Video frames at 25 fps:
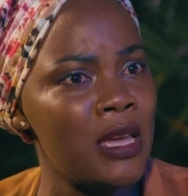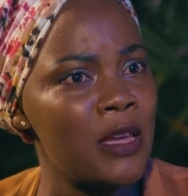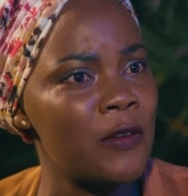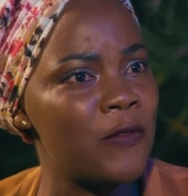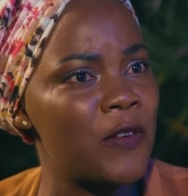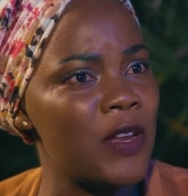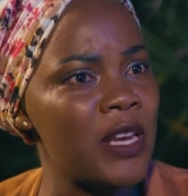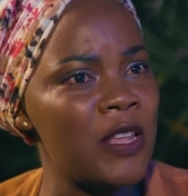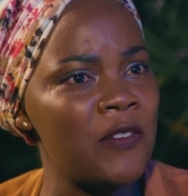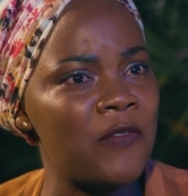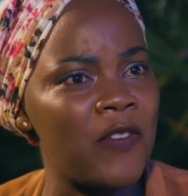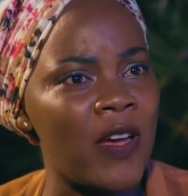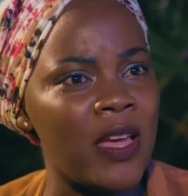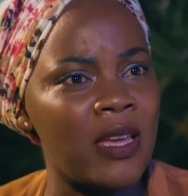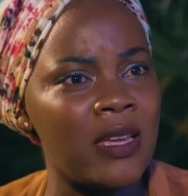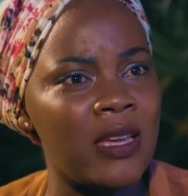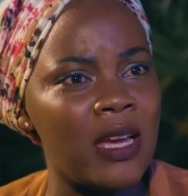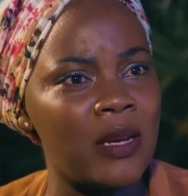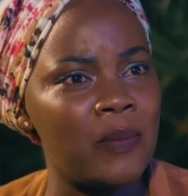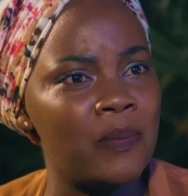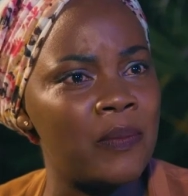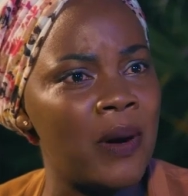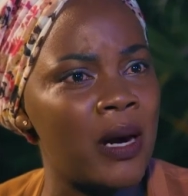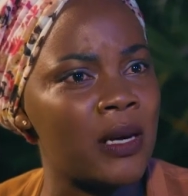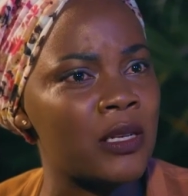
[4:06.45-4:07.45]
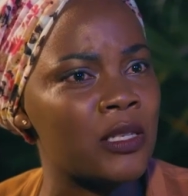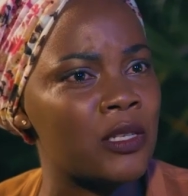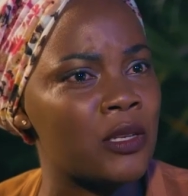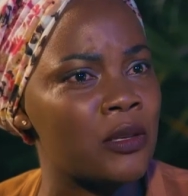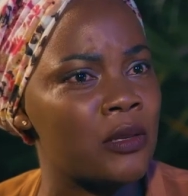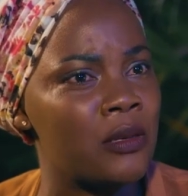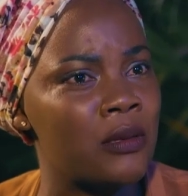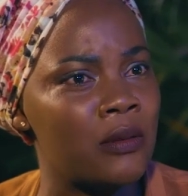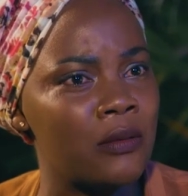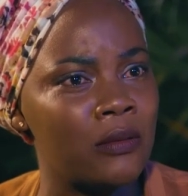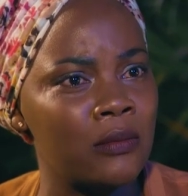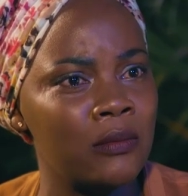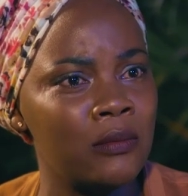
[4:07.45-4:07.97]
Even if I get back
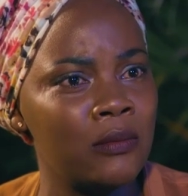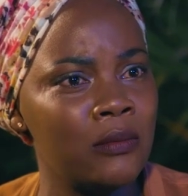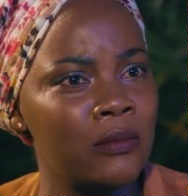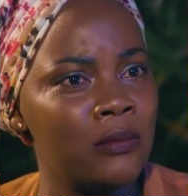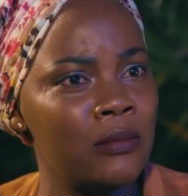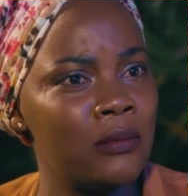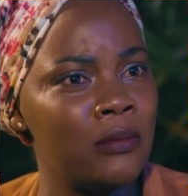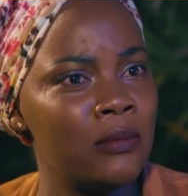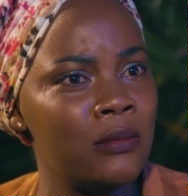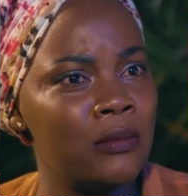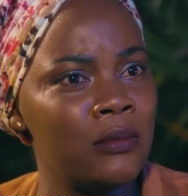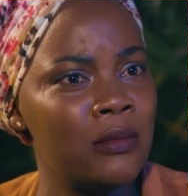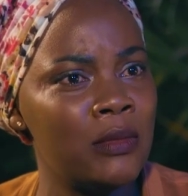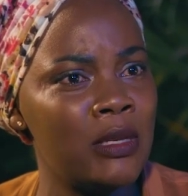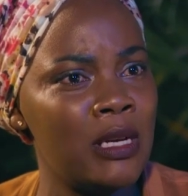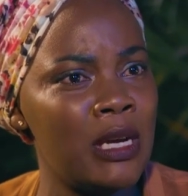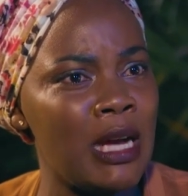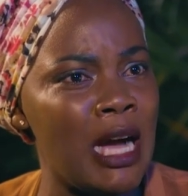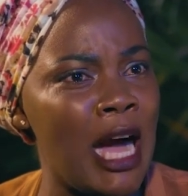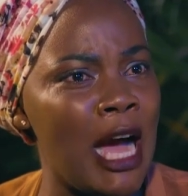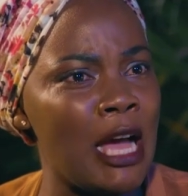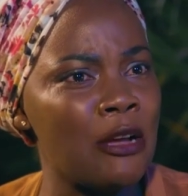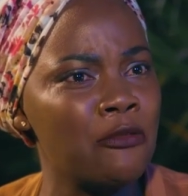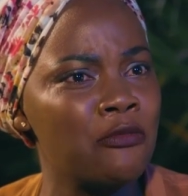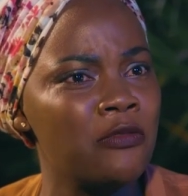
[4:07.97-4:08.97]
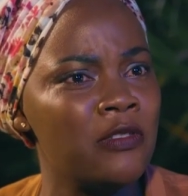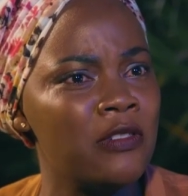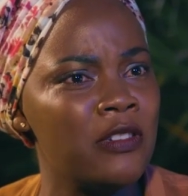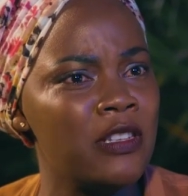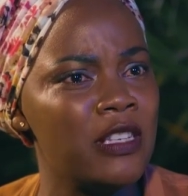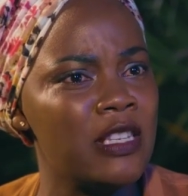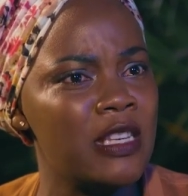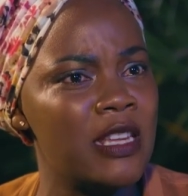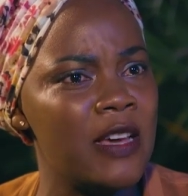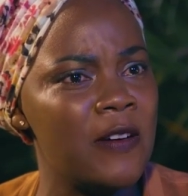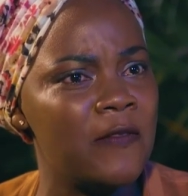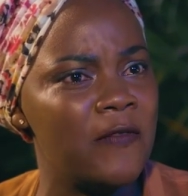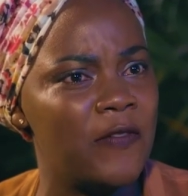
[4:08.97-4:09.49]
to you, I will
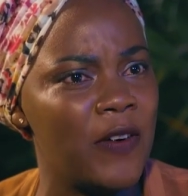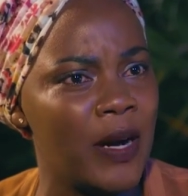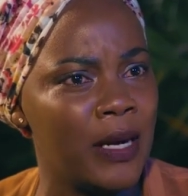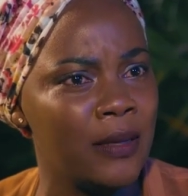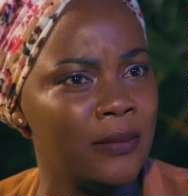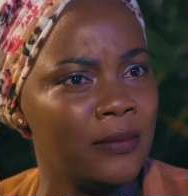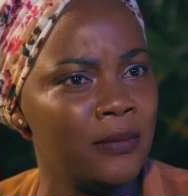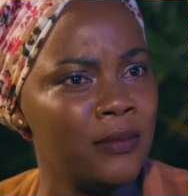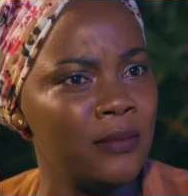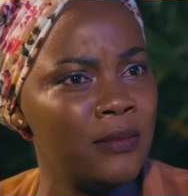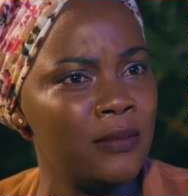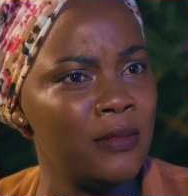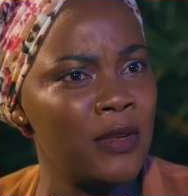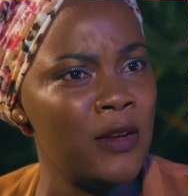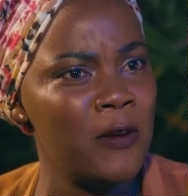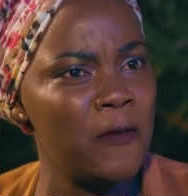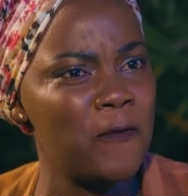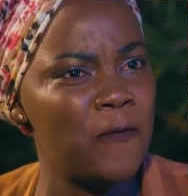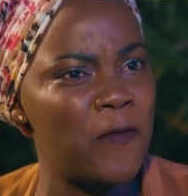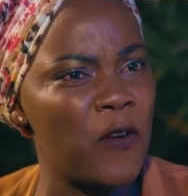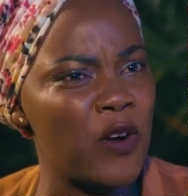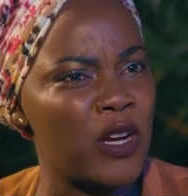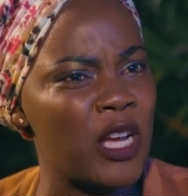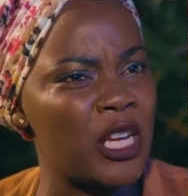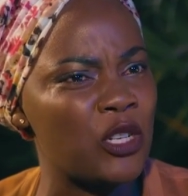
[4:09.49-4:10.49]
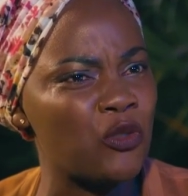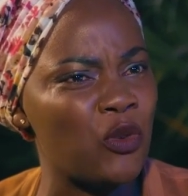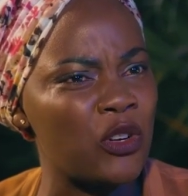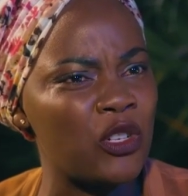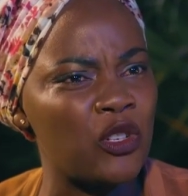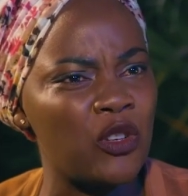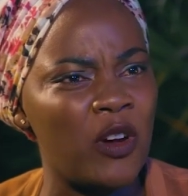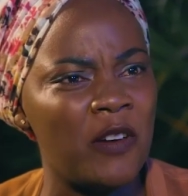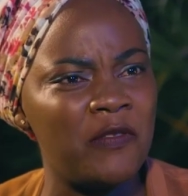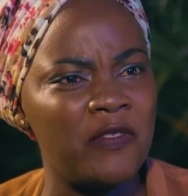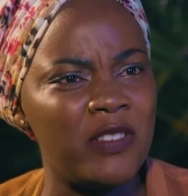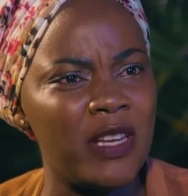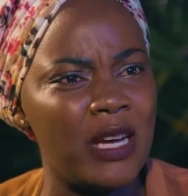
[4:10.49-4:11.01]
never forget
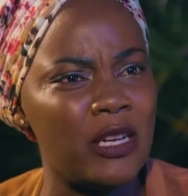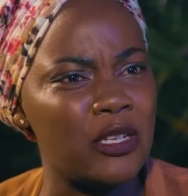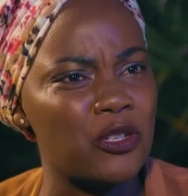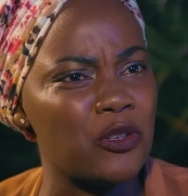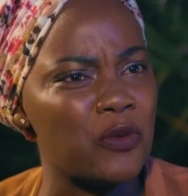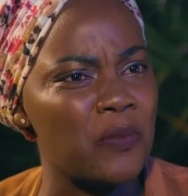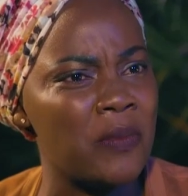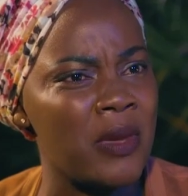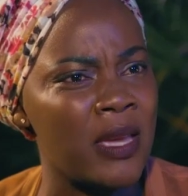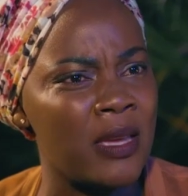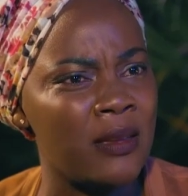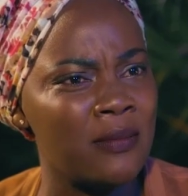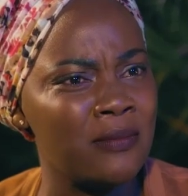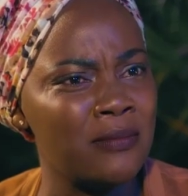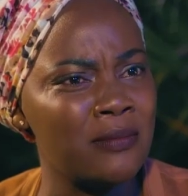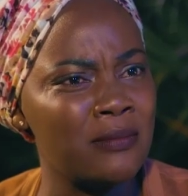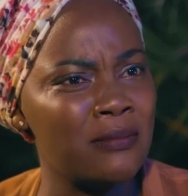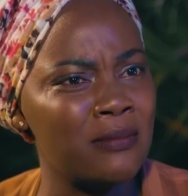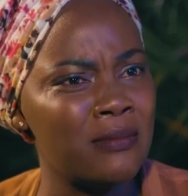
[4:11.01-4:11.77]
what you have done to me.